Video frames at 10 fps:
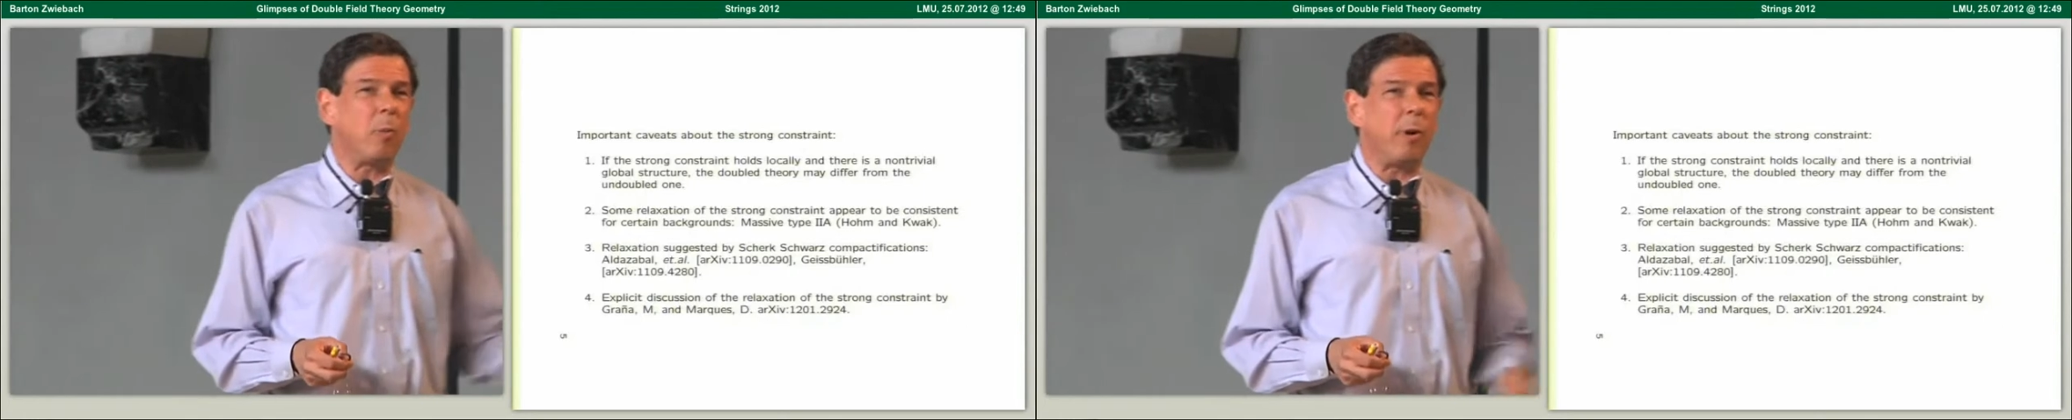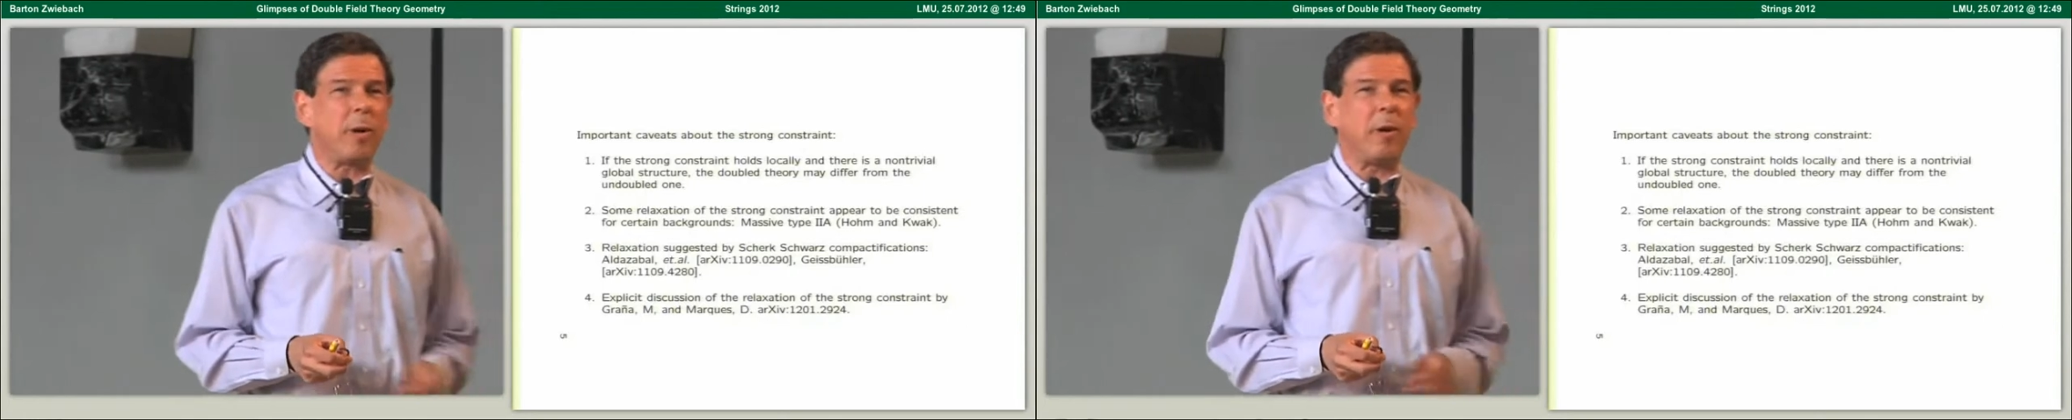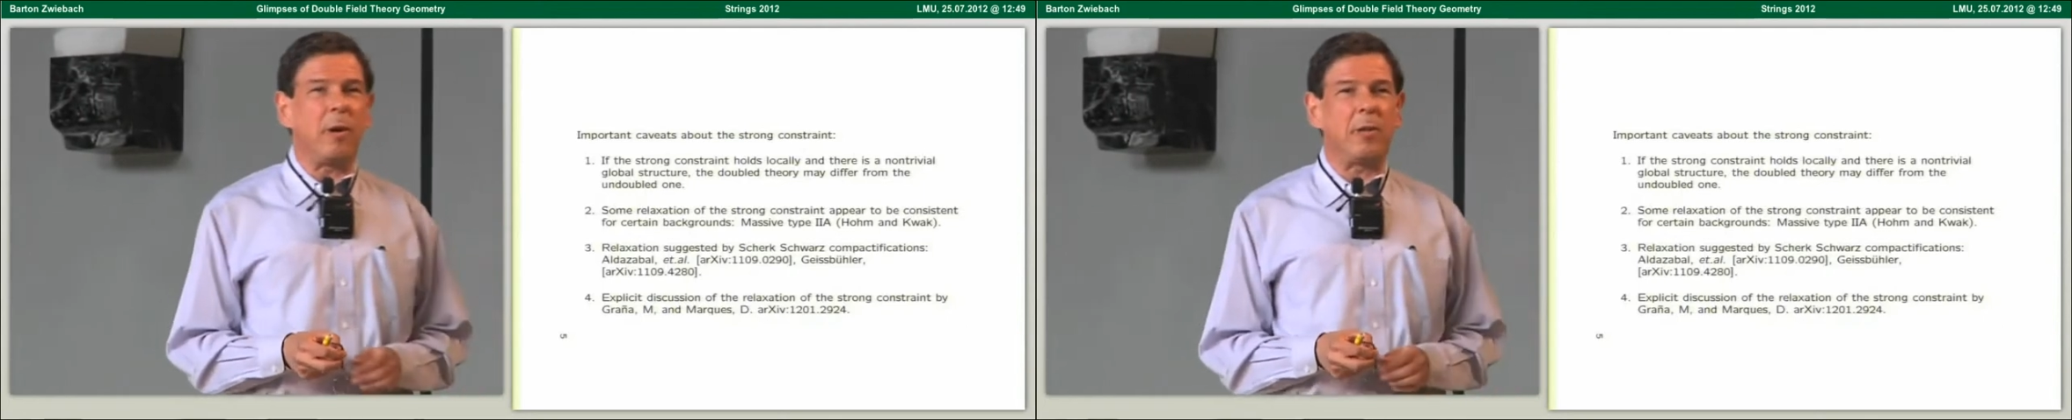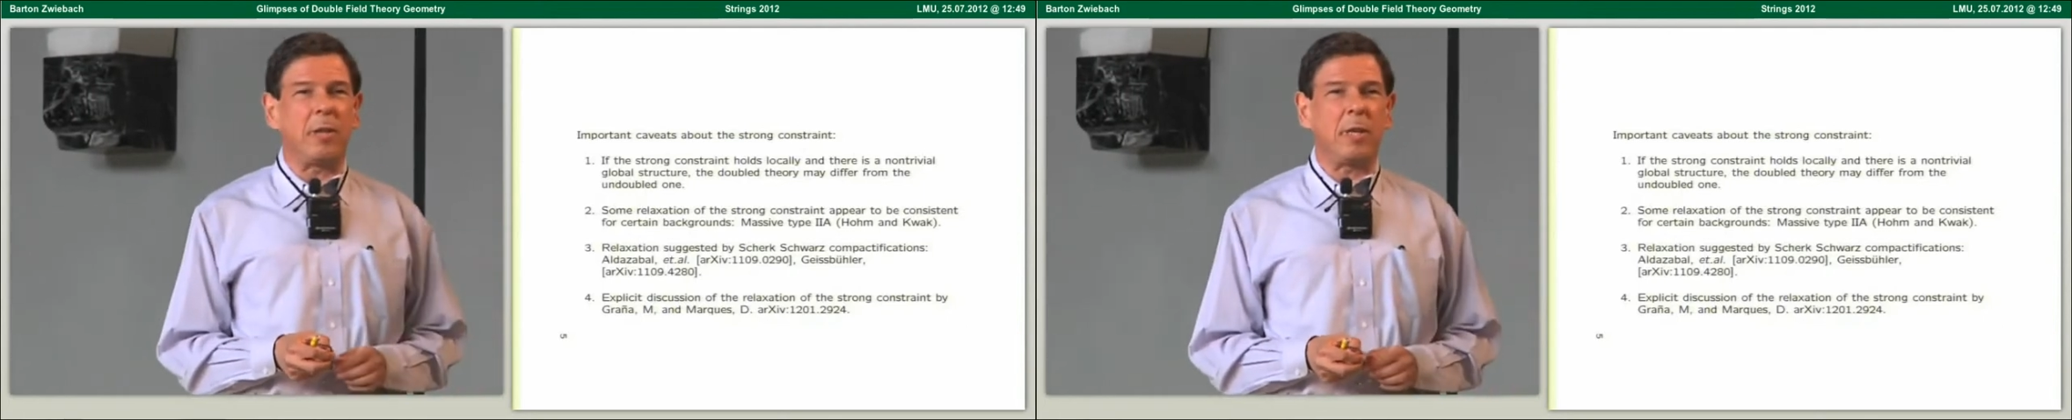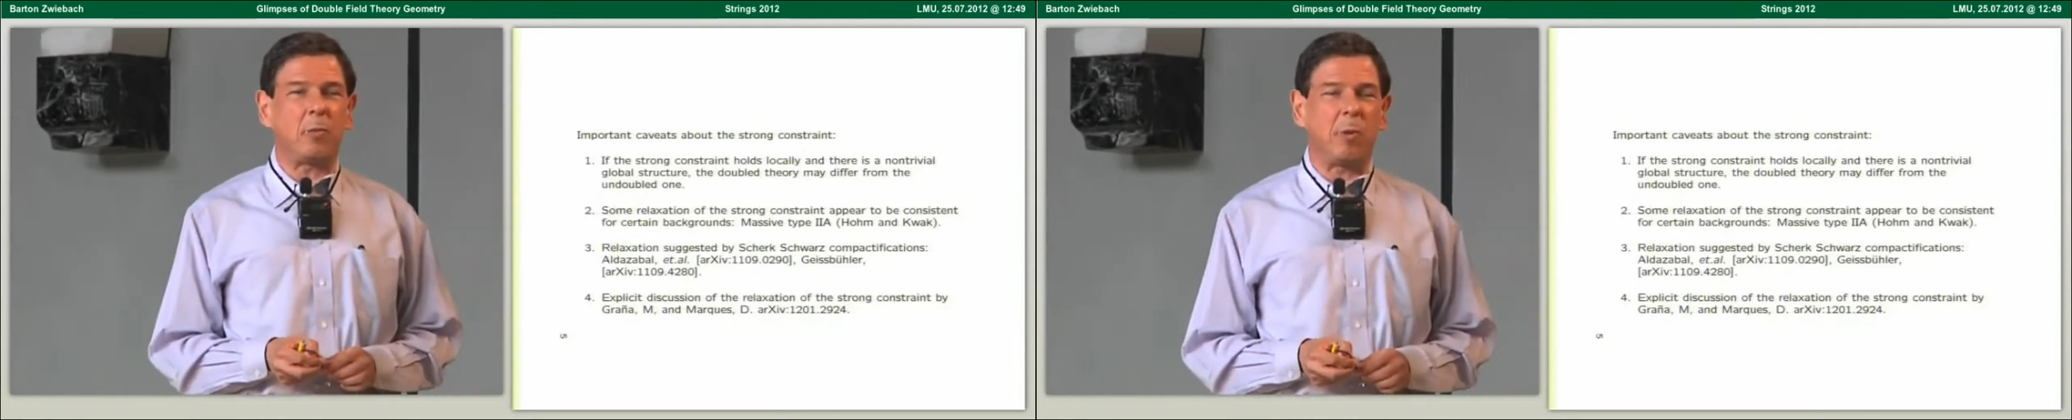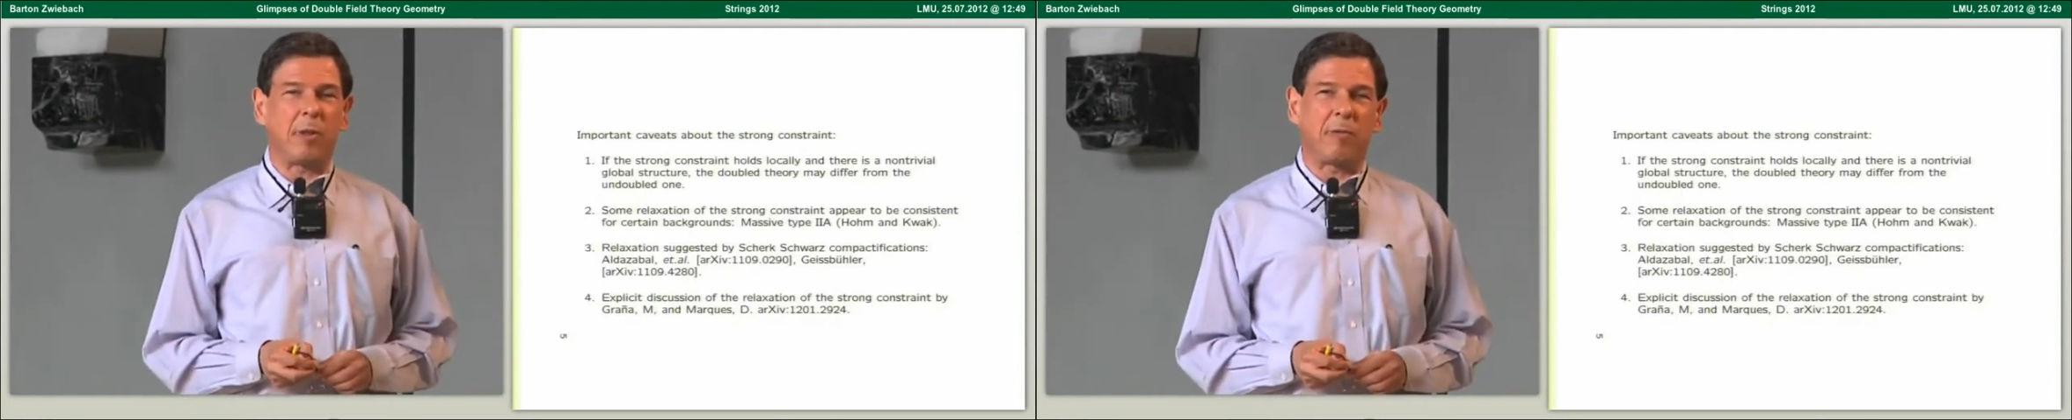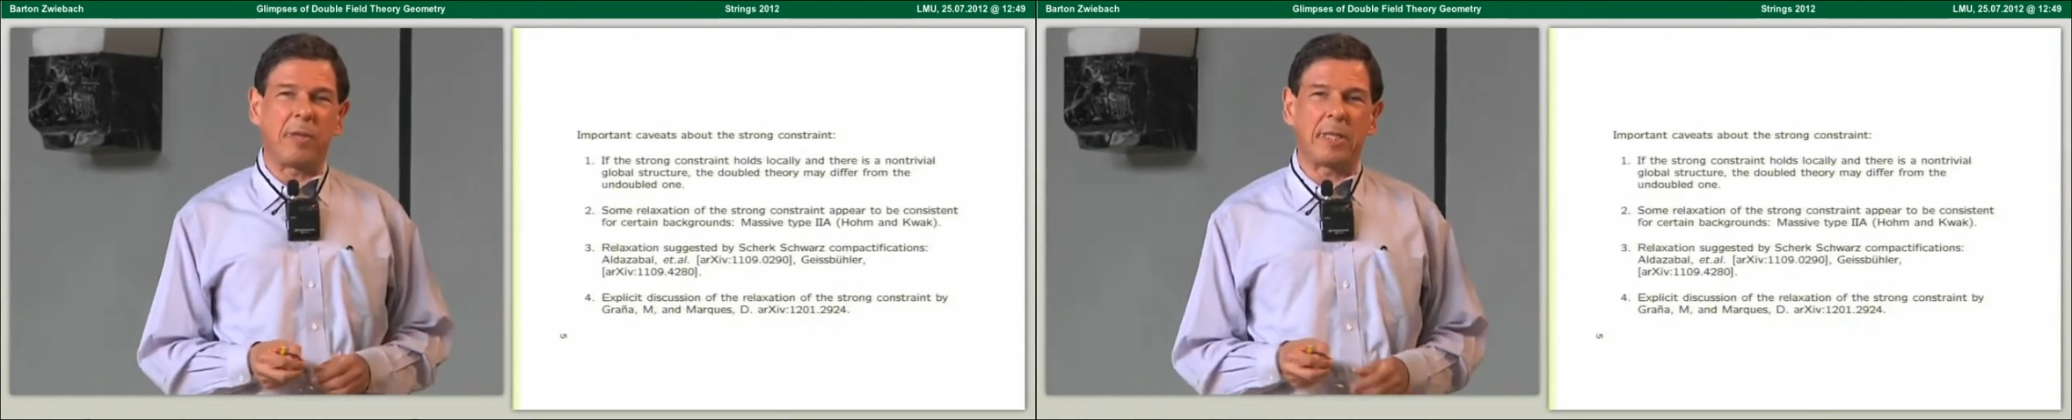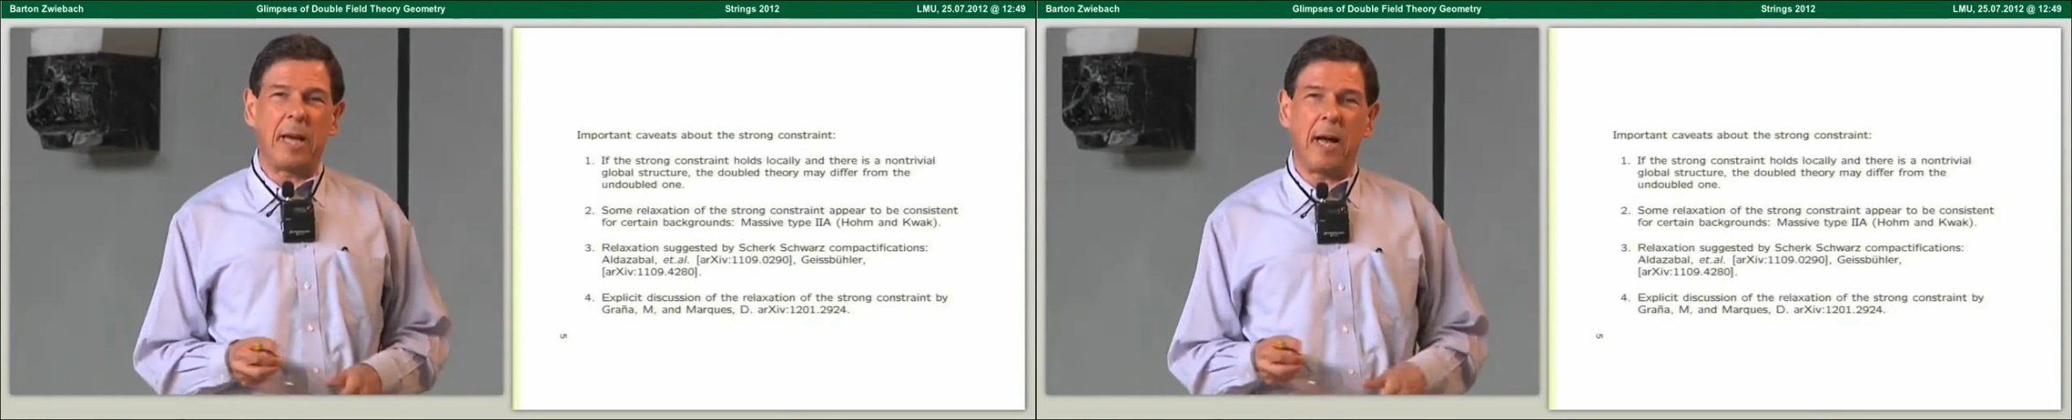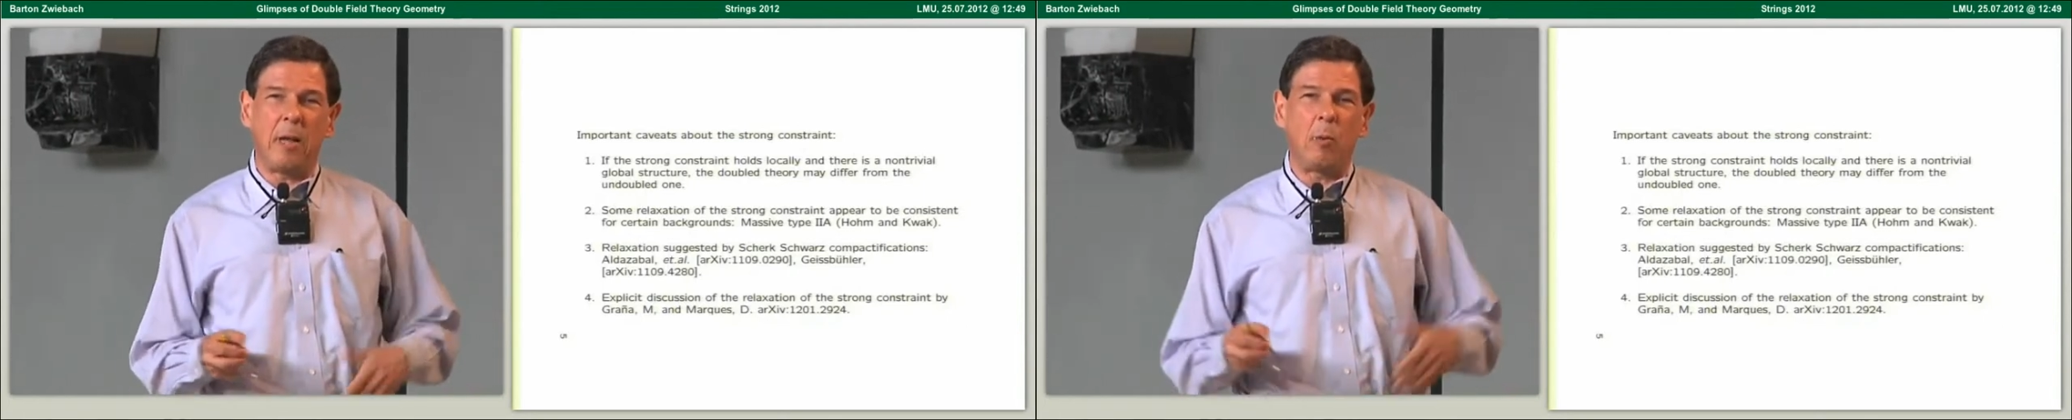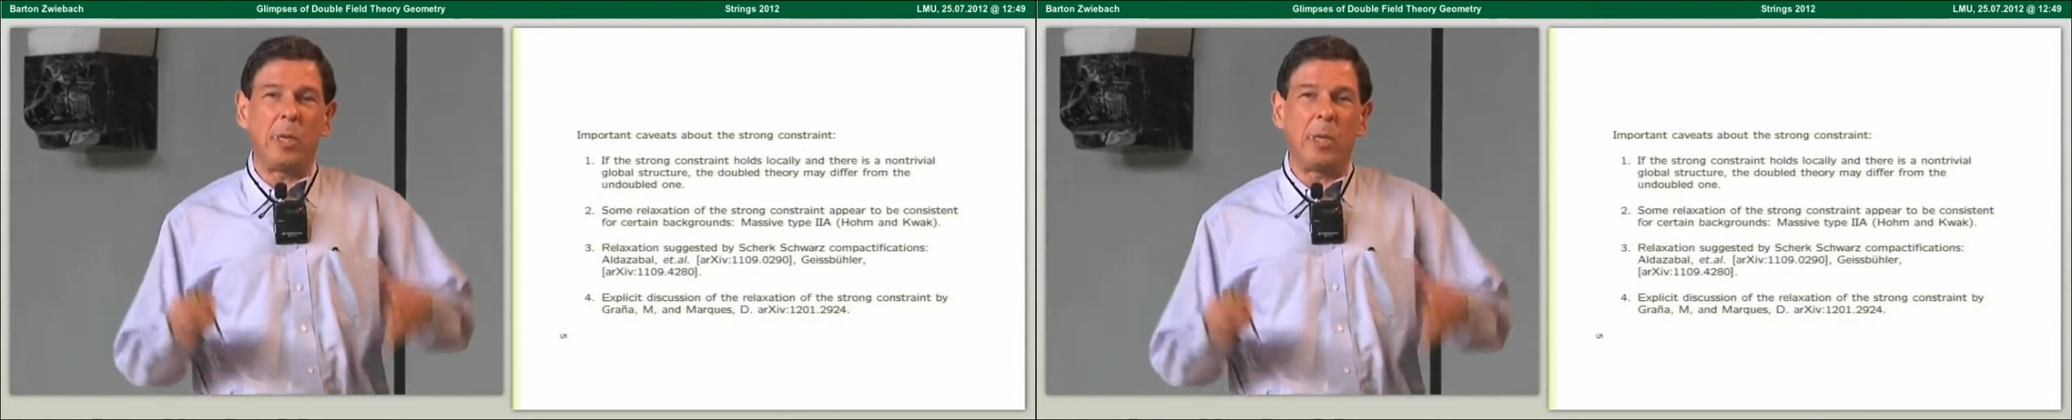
working on this with Chris Hull,